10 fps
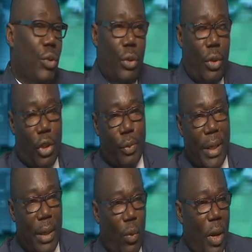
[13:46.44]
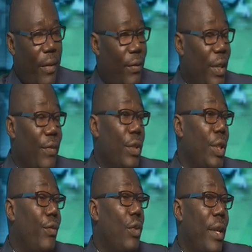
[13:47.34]
Husband and wife. Even
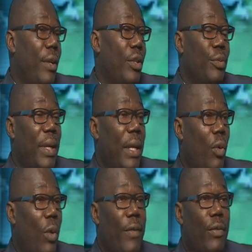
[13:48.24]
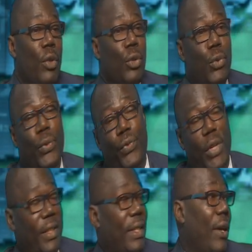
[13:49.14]
if you are not husband and wife, two
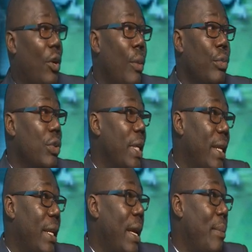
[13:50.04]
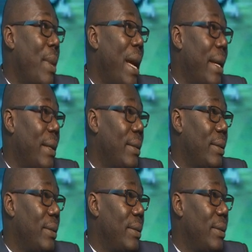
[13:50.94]
friends can come together and buy.
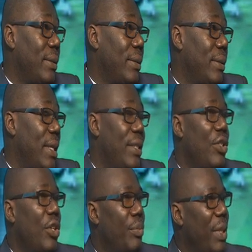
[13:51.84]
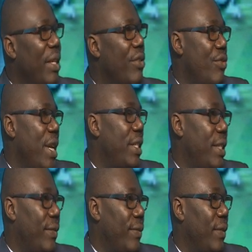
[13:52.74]
It's just being
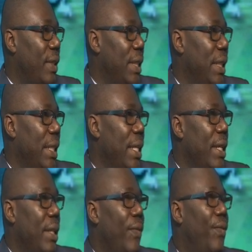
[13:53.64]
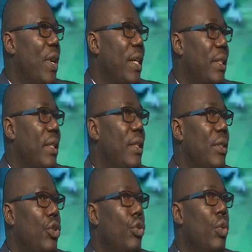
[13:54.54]
creative. The first thing
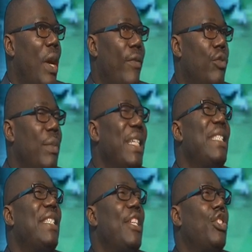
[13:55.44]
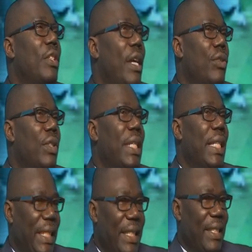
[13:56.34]
is you have to be intentional to say,
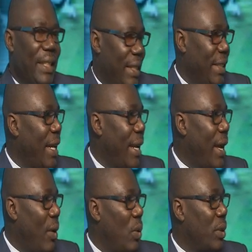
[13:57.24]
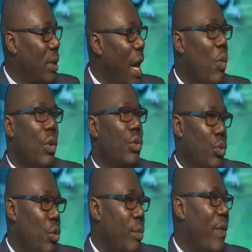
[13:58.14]
this is a desire I want. I want to
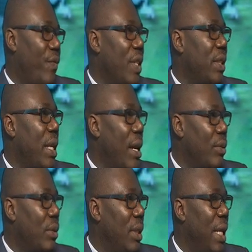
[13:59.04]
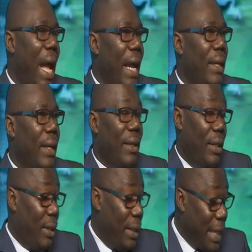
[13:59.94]
own my first house. Either
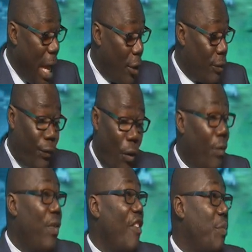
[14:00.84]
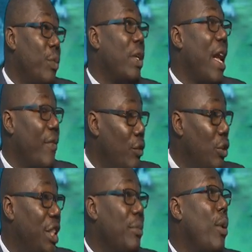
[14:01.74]
now four or five people can even
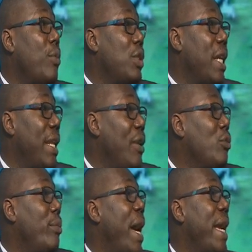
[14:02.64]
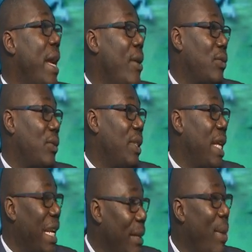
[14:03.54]
team up together to buy a house
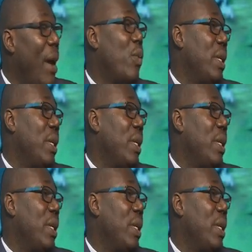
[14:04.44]
and the bank will